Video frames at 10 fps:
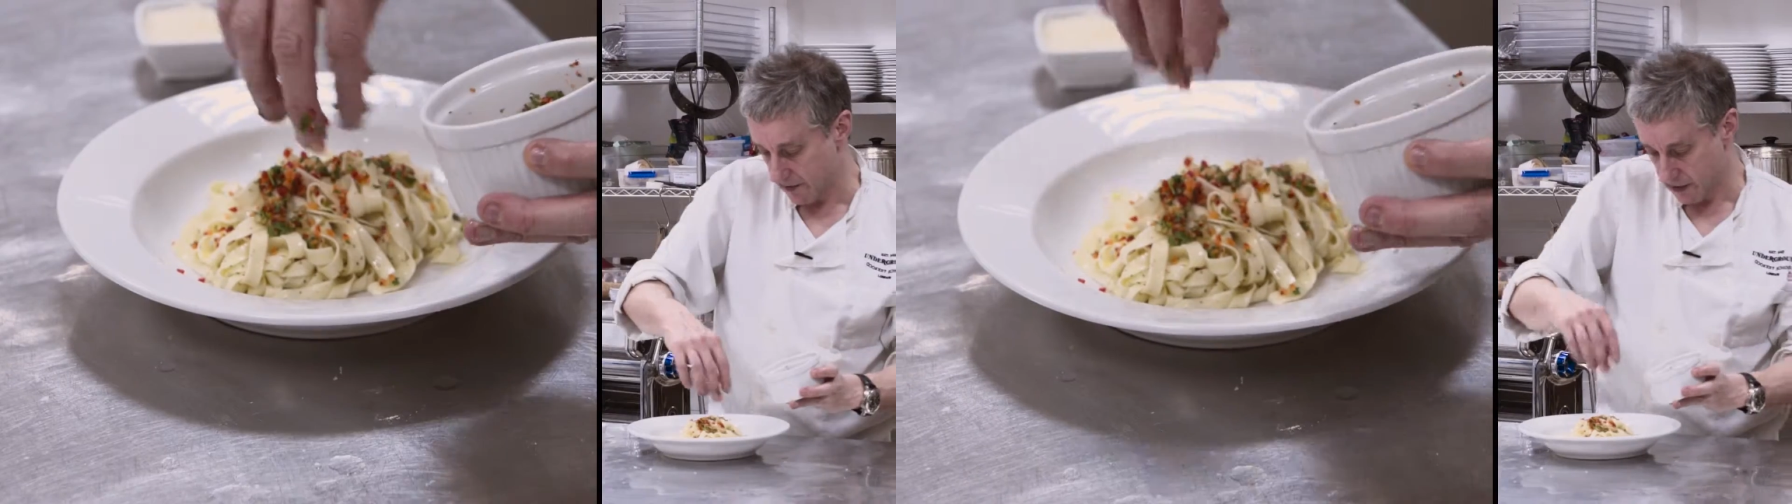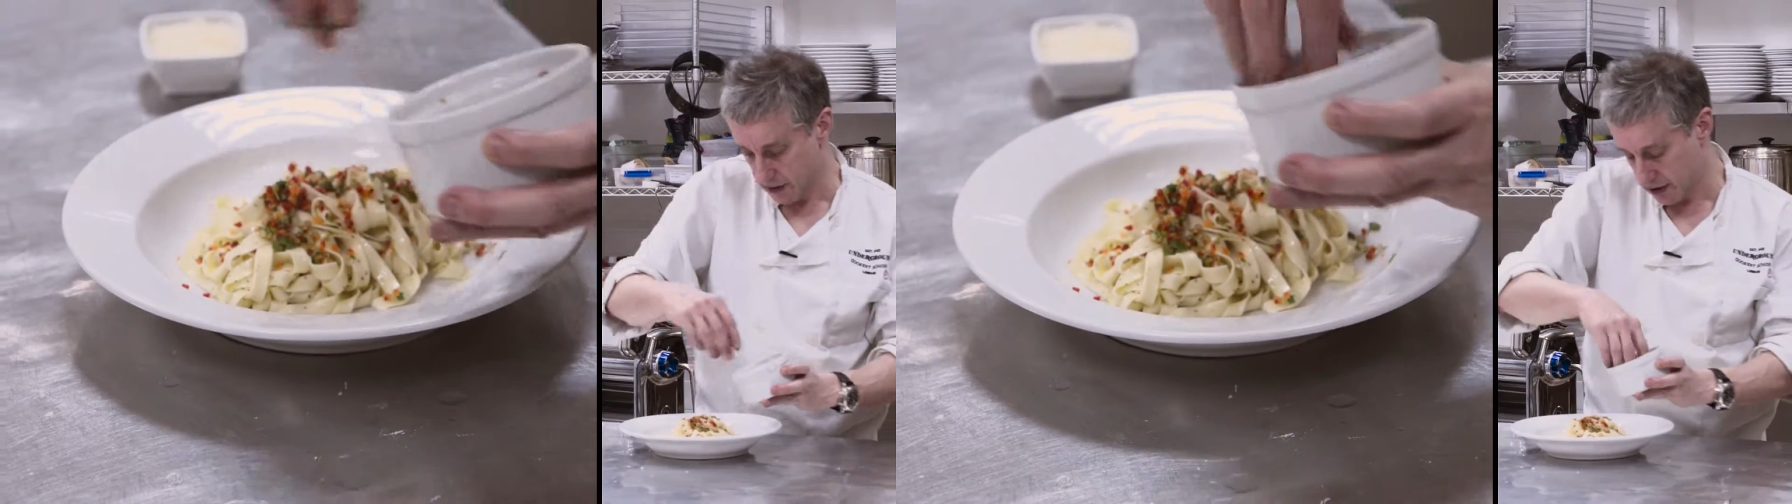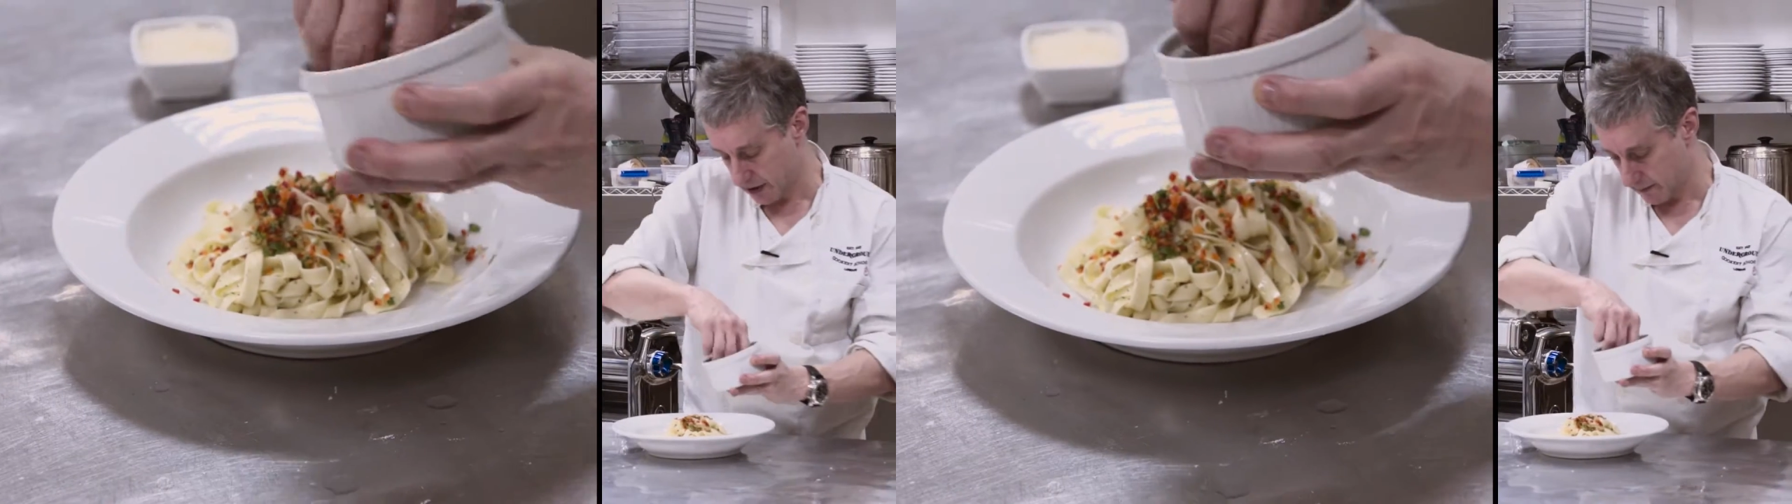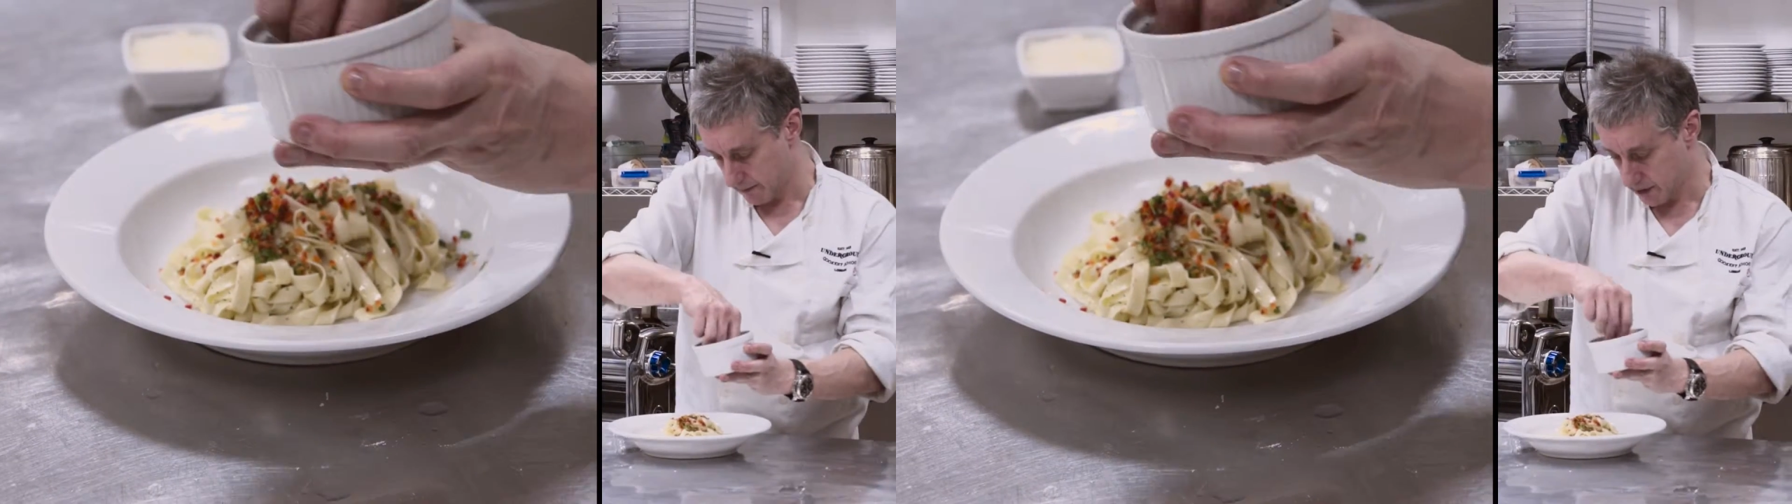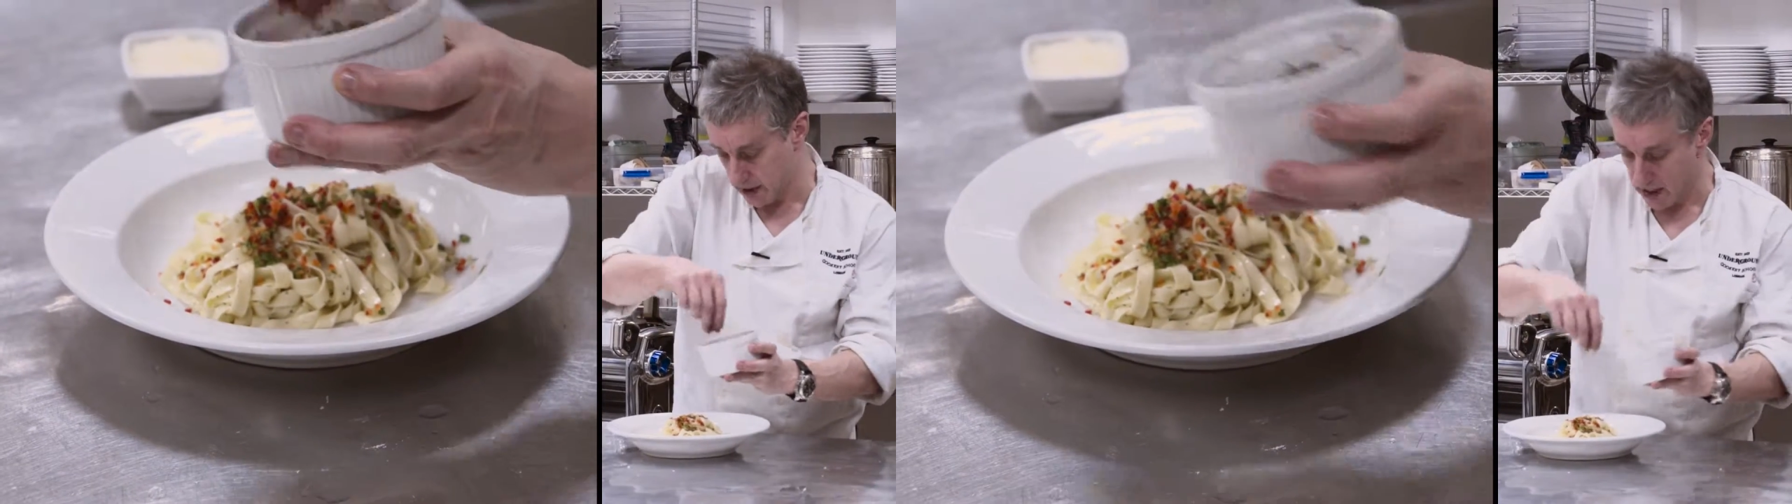it's
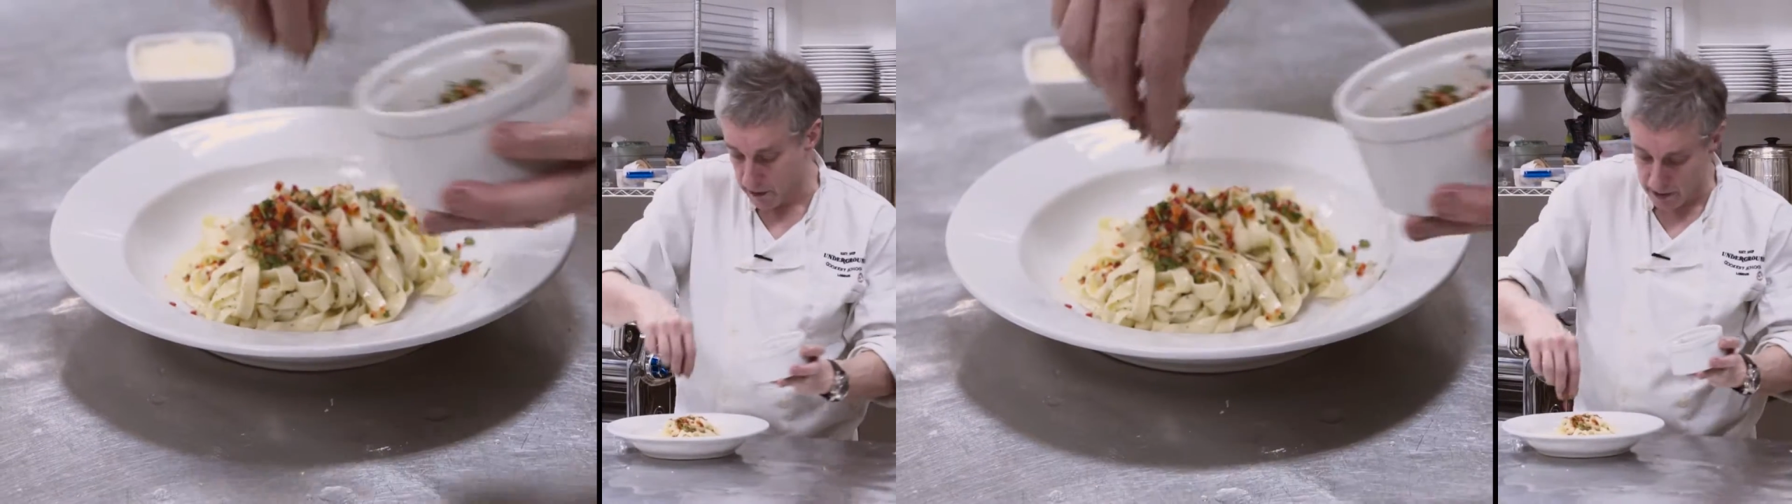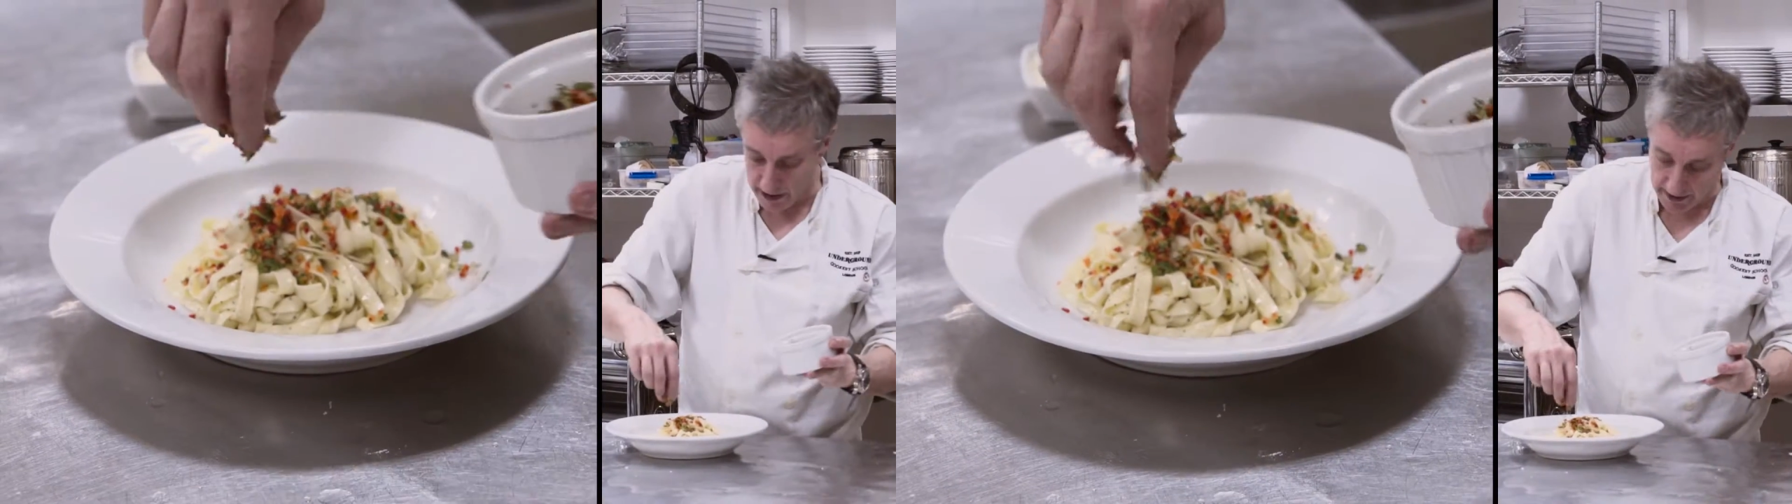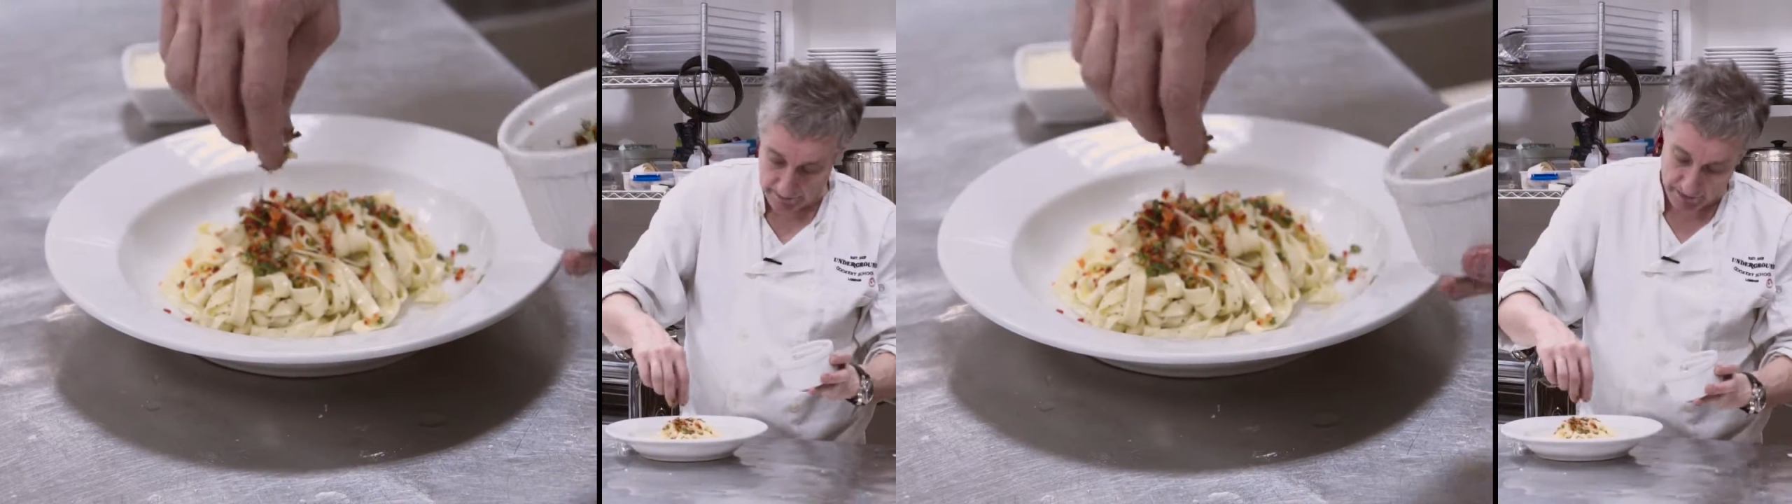celery,